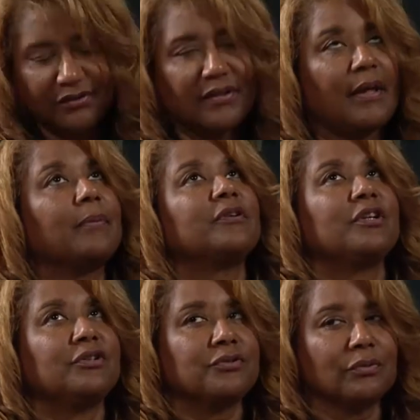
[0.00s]
see that
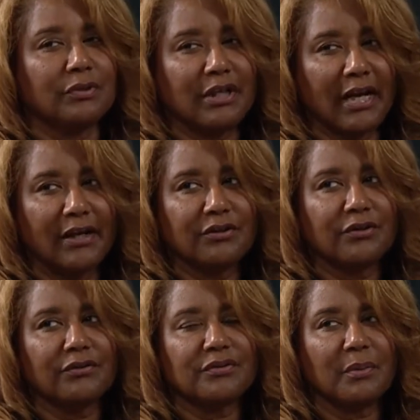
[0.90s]
potential
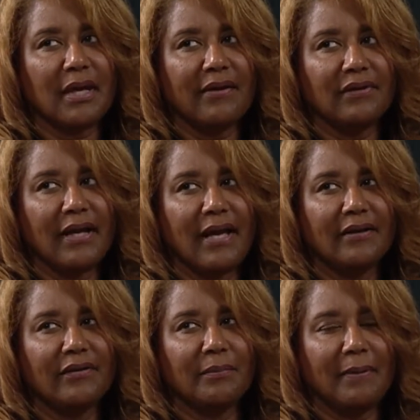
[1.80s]
dangers that we haven't had
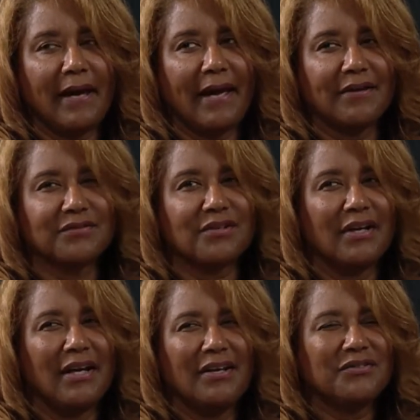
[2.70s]
in the past.
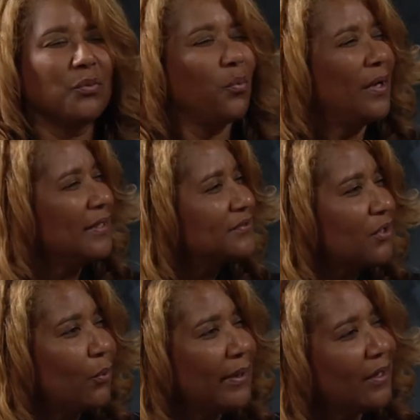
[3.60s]
So what is
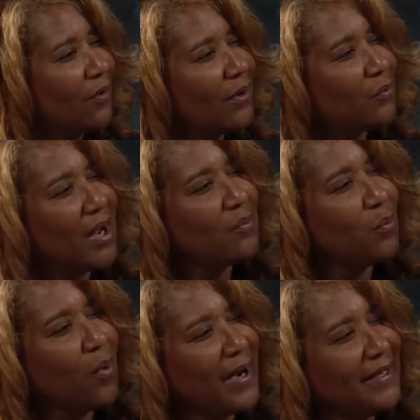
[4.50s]
going on
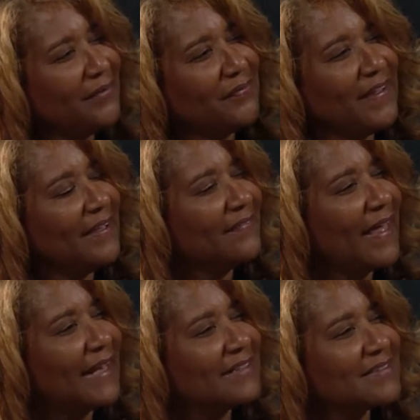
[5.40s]
and why do you think
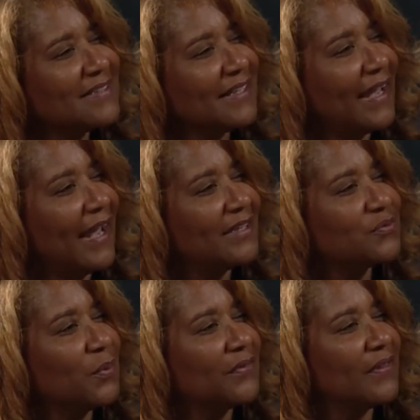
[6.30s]
that is the
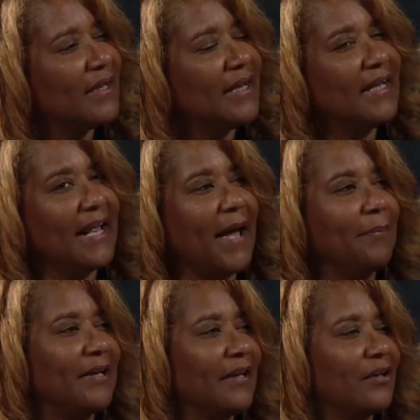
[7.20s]
case with it
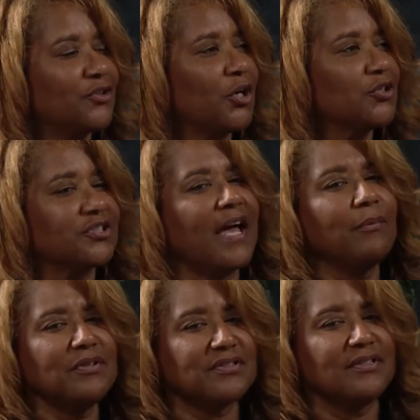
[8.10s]
happening in a church?
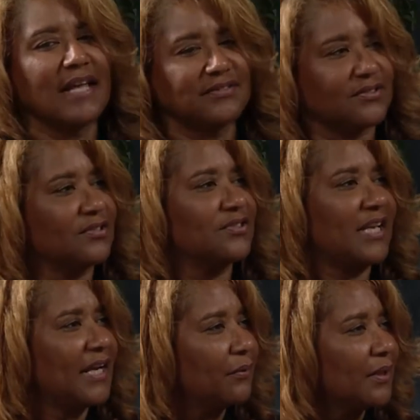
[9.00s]
That was that's the
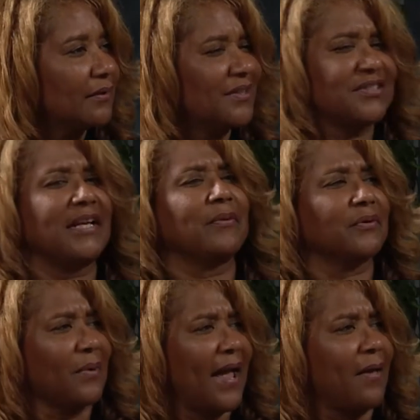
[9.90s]
sacred that's sacred
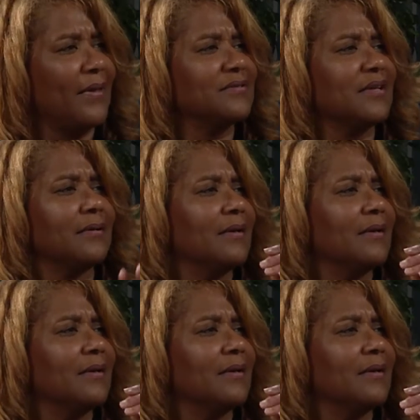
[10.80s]
ground. Right, that's